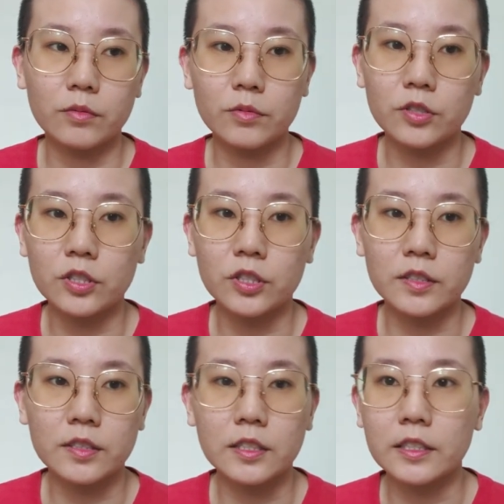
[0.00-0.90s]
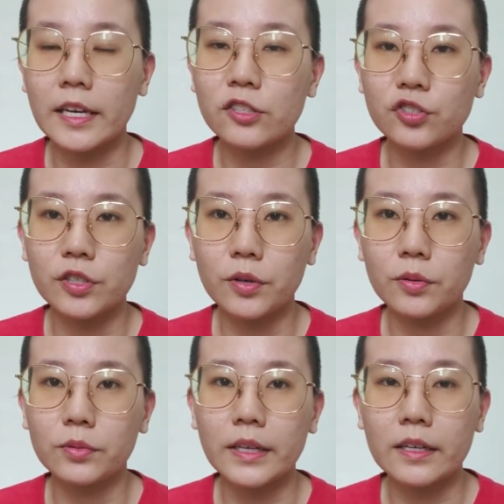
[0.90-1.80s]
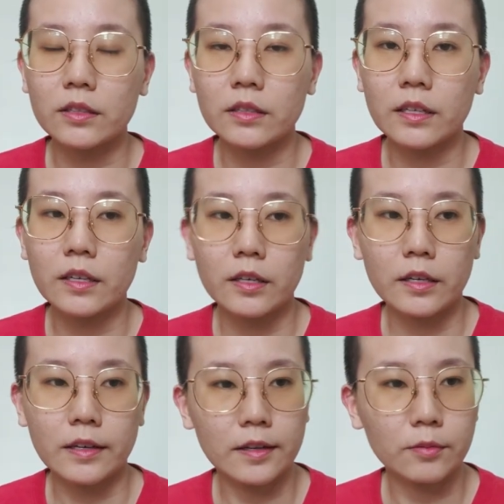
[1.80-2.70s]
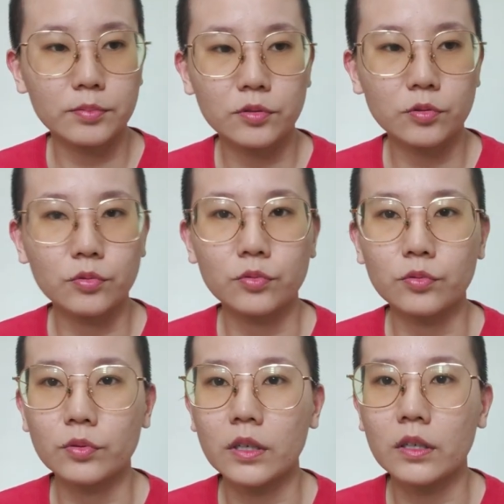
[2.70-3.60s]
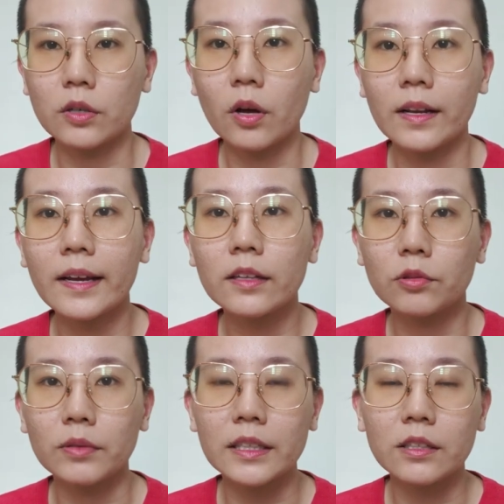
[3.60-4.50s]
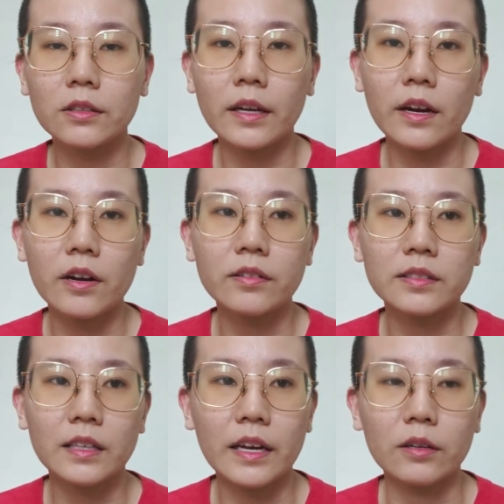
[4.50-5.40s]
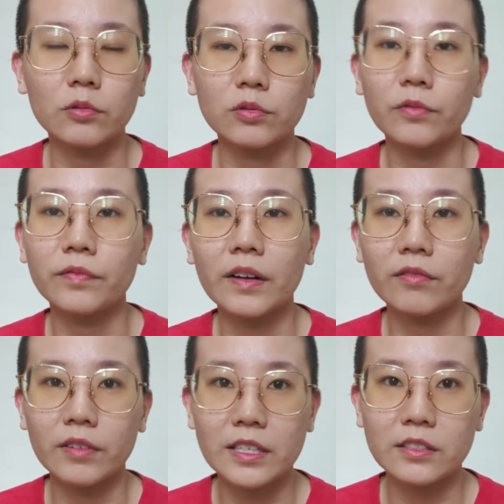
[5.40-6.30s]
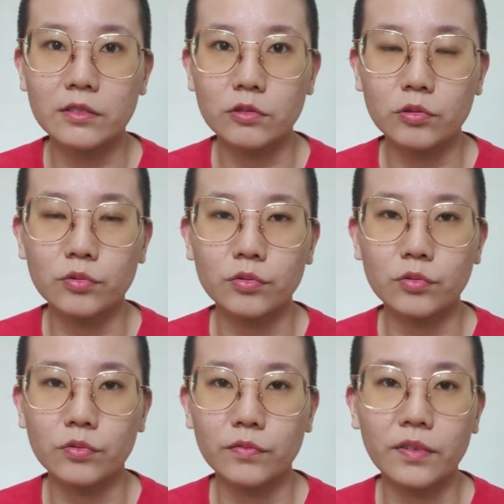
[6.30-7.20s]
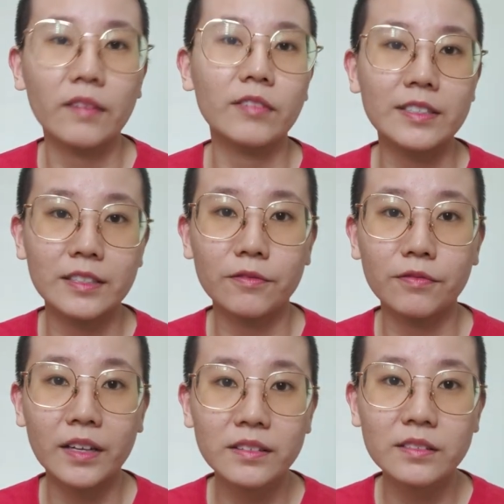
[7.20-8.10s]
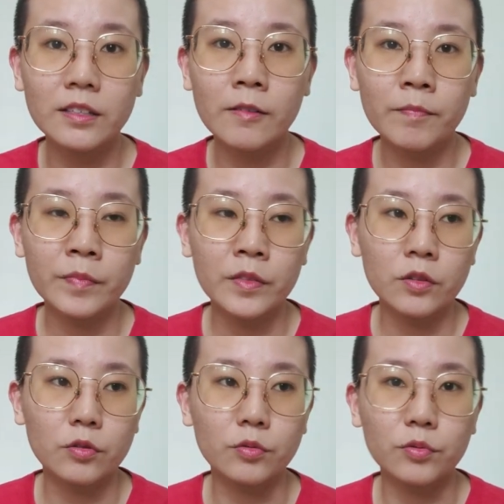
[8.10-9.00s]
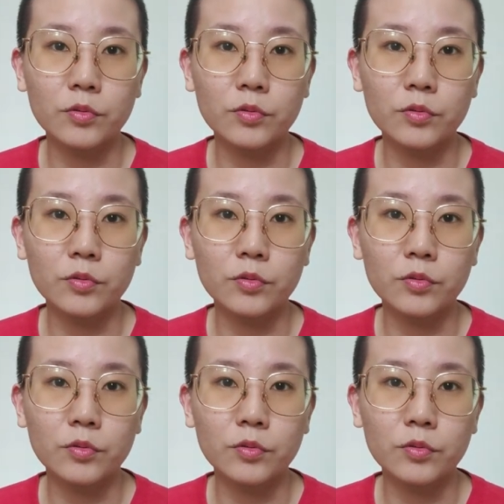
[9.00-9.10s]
which is the NGO that helps to collect donated hairs and also fundraising funds to